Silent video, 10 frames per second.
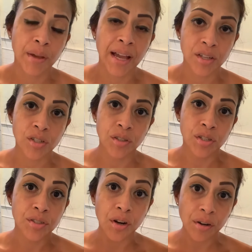actually
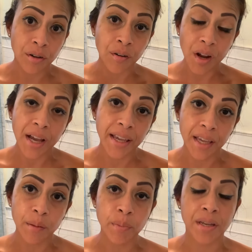start
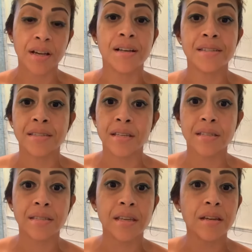crying because
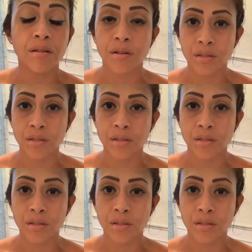this here is